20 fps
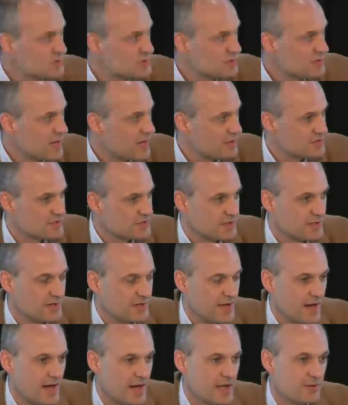
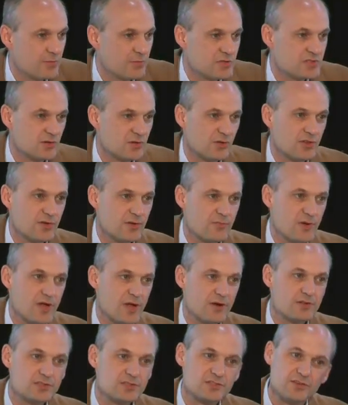2009 we saw the
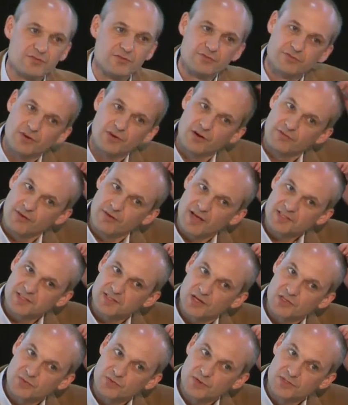appearance of, of
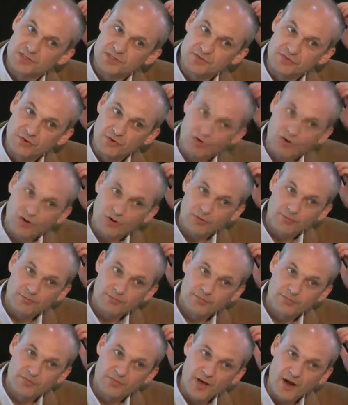
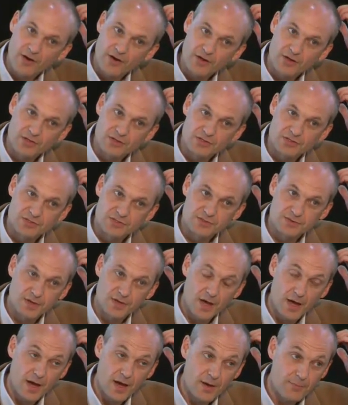SR24 variants
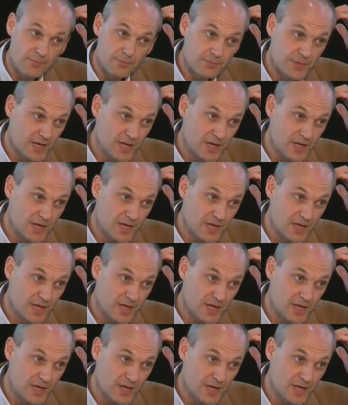um,